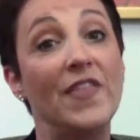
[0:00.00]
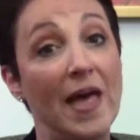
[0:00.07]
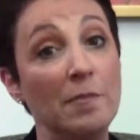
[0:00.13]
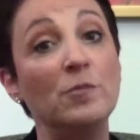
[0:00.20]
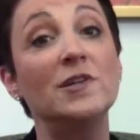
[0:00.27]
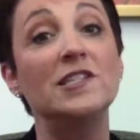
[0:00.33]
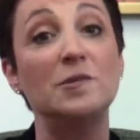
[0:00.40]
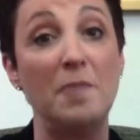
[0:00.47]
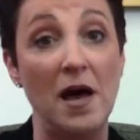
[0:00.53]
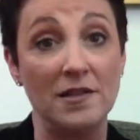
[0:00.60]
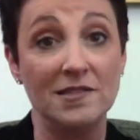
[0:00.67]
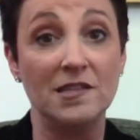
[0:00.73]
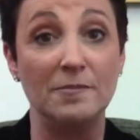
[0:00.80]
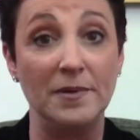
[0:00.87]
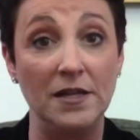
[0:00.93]
them
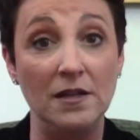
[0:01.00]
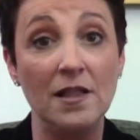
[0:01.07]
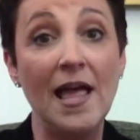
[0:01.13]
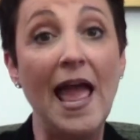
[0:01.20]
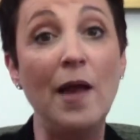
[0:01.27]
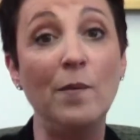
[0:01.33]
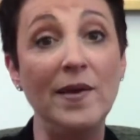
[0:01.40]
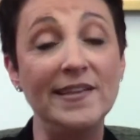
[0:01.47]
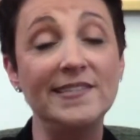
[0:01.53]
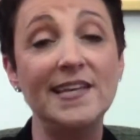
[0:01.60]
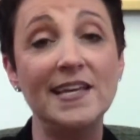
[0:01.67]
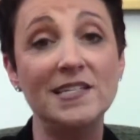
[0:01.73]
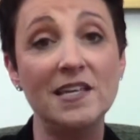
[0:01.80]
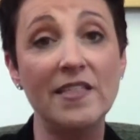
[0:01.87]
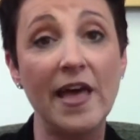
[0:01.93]
responsible, and we
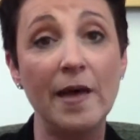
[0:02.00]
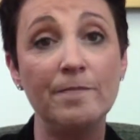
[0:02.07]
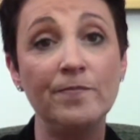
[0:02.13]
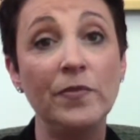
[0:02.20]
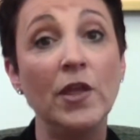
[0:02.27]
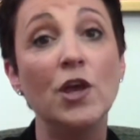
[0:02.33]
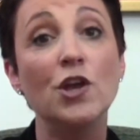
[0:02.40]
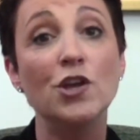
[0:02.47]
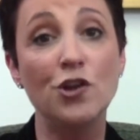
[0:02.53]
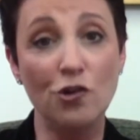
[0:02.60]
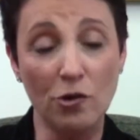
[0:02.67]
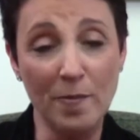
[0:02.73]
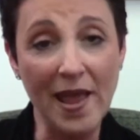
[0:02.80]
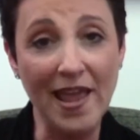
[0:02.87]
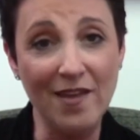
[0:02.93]
say to them,
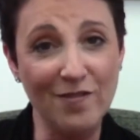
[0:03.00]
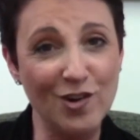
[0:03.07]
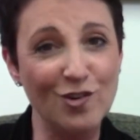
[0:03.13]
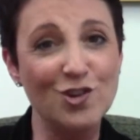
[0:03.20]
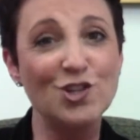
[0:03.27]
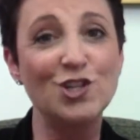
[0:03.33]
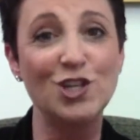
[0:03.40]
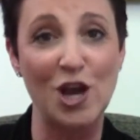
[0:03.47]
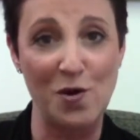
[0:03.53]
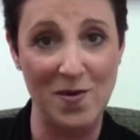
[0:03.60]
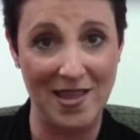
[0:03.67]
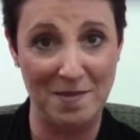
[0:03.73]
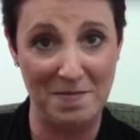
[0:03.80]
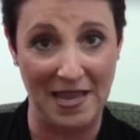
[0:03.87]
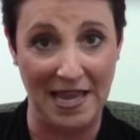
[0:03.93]
your behavior is
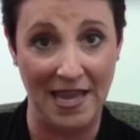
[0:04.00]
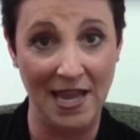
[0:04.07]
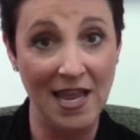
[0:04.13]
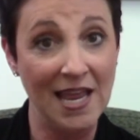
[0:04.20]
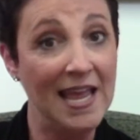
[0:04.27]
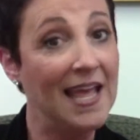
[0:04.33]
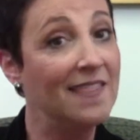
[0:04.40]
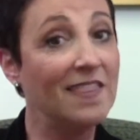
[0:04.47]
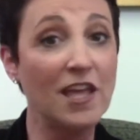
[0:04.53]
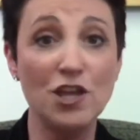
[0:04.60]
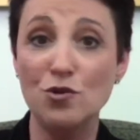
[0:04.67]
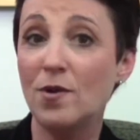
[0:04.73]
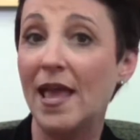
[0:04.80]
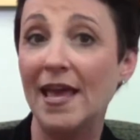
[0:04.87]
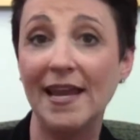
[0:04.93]
showing me that
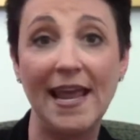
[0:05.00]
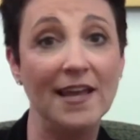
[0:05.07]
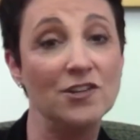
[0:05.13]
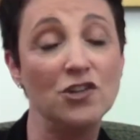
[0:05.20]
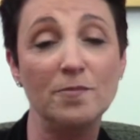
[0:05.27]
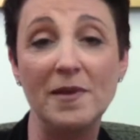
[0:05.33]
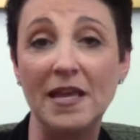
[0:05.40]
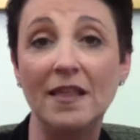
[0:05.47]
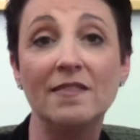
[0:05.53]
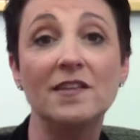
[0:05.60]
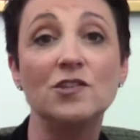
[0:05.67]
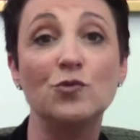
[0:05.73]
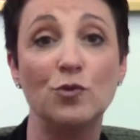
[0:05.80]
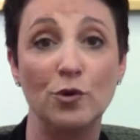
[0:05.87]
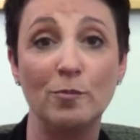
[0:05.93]
you can't handle being in
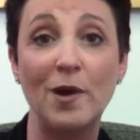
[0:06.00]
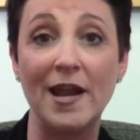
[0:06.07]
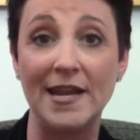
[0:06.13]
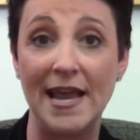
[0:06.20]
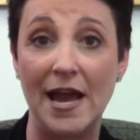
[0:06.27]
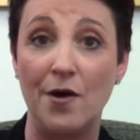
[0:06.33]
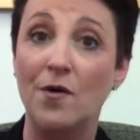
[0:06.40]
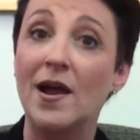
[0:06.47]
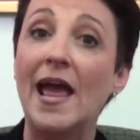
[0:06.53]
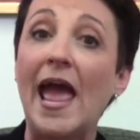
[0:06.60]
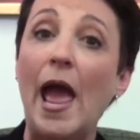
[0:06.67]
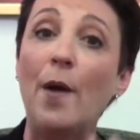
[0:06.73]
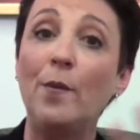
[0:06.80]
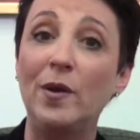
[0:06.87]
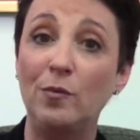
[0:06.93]
this room right now,
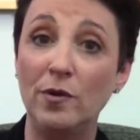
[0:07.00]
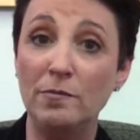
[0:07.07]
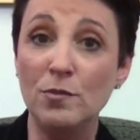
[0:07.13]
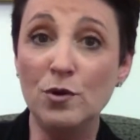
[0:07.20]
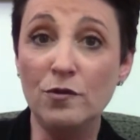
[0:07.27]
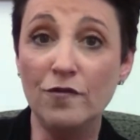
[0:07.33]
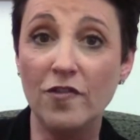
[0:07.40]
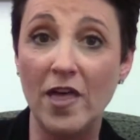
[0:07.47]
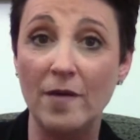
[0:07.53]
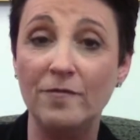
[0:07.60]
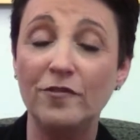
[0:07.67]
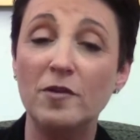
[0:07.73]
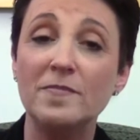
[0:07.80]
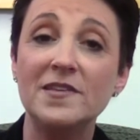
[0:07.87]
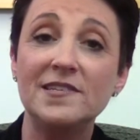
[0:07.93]
and we remove them
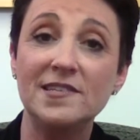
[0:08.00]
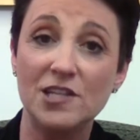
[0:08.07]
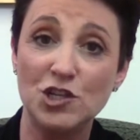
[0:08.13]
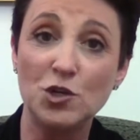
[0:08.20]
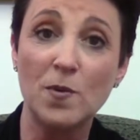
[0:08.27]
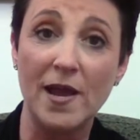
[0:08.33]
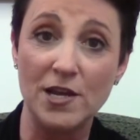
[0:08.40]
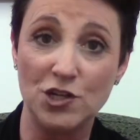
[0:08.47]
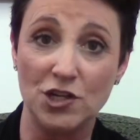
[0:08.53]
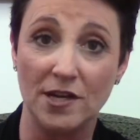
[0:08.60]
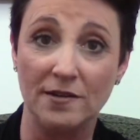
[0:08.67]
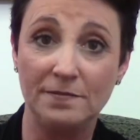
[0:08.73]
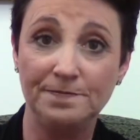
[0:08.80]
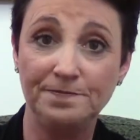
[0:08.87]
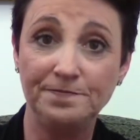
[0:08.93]
from the situation.